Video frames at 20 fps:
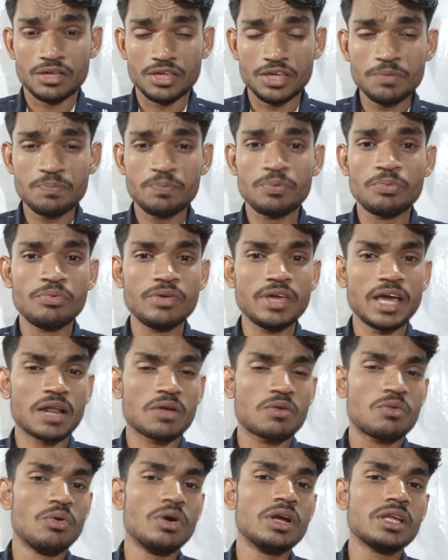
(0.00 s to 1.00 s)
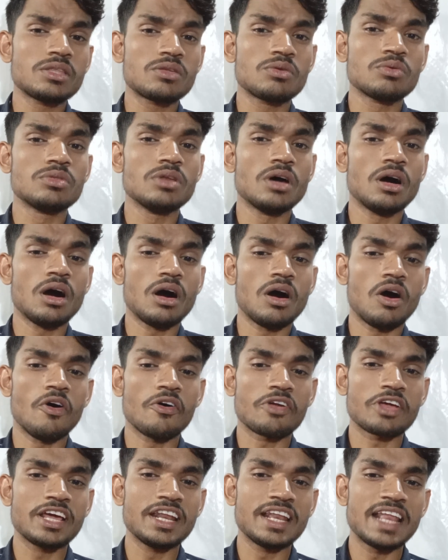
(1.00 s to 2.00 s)
if we are going to the
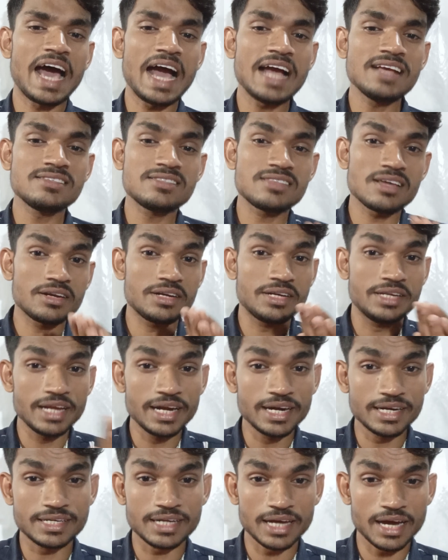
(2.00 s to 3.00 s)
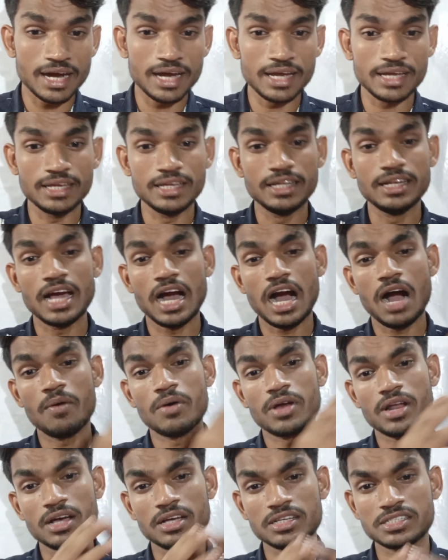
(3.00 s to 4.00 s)
organize the data in
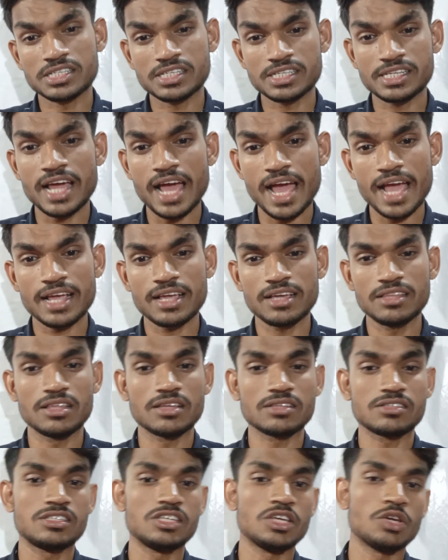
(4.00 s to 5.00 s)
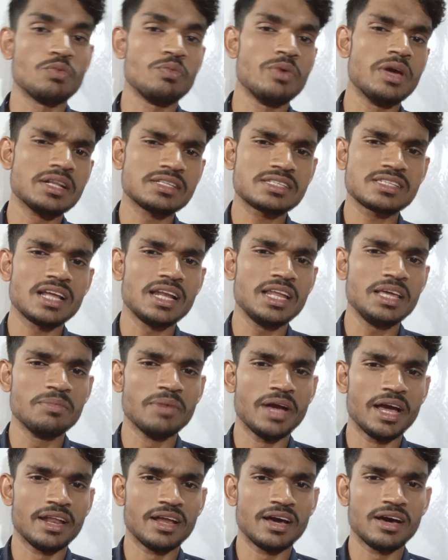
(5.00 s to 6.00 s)
our stack in the sequentially
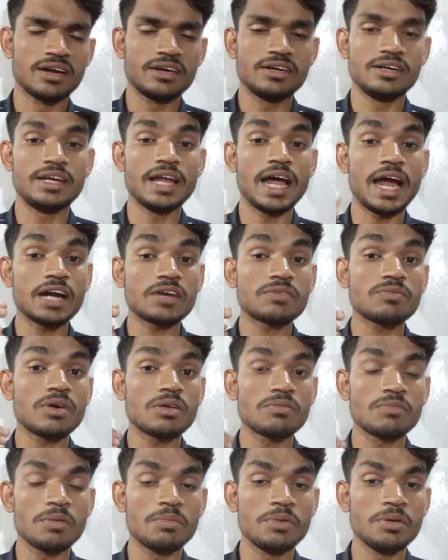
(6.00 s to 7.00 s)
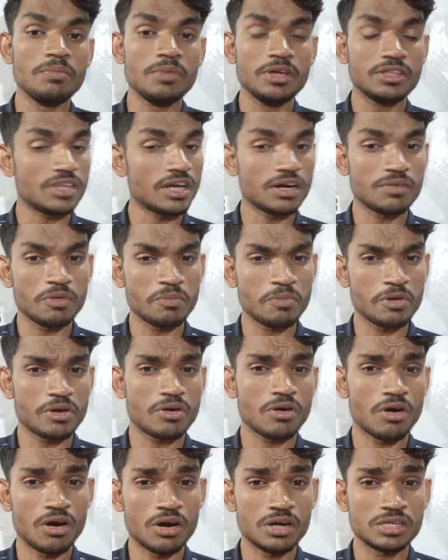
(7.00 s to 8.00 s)
manner, that one will be method will be
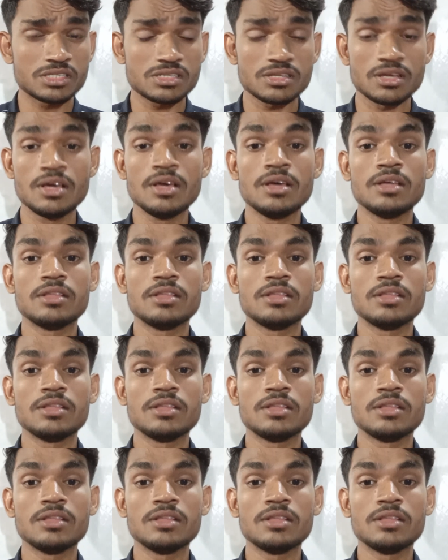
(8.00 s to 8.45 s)
called